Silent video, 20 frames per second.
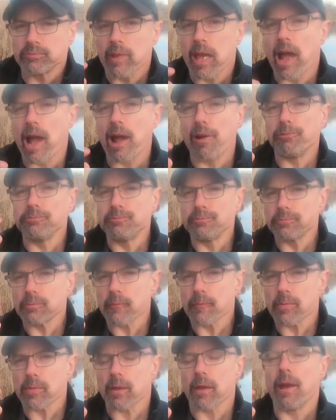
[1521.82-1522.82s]
Have
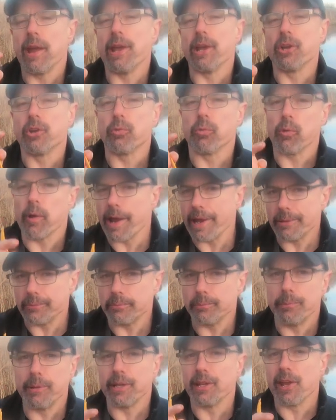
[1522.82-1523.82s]
a
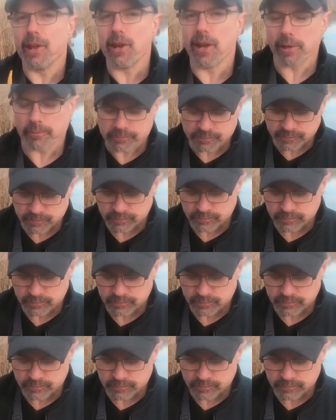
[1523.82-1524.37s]
great beginning